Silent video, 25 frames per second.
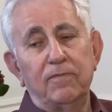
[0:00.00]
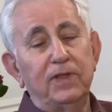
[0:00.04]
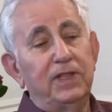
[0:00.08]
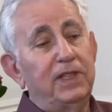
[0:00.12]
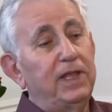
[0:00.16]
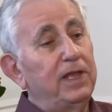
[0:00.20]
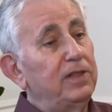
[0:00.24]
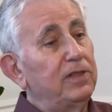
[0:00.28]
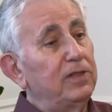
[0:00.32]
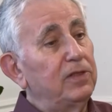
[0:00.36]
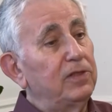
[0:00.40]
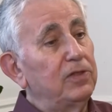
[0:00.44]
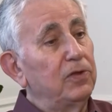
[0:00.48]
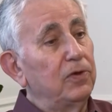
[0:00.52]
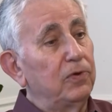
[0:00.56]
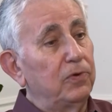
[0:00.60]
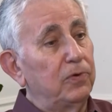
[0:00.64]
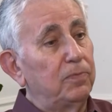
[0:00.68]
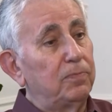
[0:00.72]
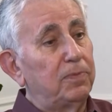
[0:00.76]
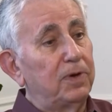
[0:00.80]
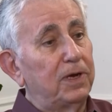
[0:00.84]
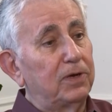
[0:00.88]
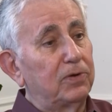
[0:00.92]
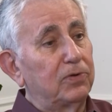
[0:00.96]
We didn't know
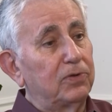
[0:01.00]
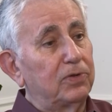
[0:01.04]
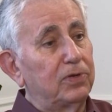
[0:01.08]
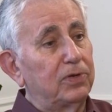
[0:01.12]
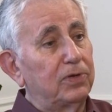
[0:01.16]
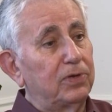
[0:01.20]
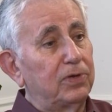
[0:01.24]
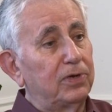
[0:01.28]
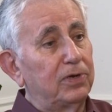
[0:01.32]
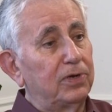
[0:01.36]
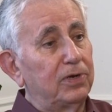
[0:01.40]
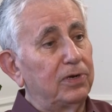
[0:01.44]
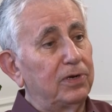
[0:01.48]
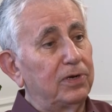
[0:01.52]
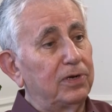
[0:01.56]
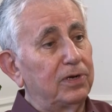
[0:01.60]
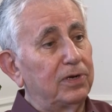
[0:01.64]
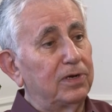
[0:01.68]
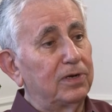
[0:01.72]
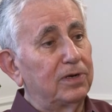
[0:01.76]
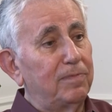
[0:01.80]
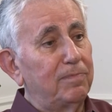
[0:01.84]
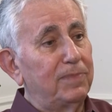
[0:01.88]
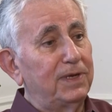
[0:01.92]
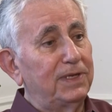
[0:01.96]
about her
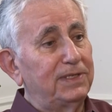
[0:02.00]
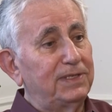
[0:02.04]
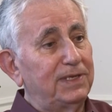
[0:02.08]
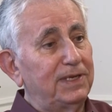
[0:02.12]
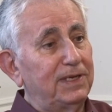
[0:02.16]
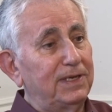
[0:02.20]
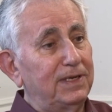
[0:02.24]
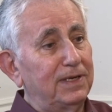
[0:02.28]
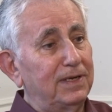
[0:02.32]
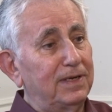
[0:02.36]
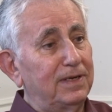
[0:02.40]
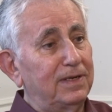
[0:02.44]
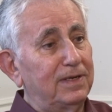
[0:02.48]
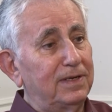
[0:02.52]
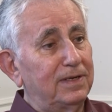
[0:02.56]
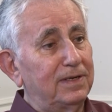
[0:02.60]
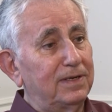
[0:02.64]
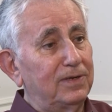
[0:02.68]
missing